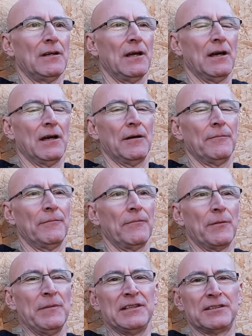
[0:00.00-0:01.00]

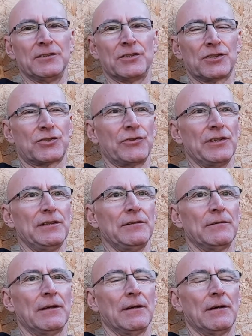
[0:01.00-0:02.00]
The meat
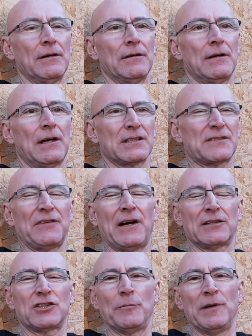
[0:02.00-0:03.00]
industry has far
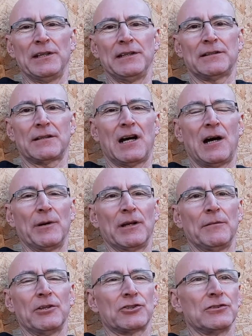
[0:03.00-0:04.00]
too many carbon
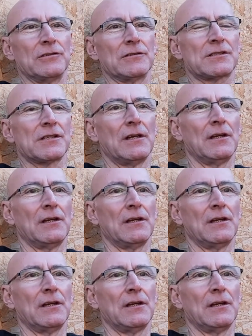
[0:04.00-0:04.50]
emissions,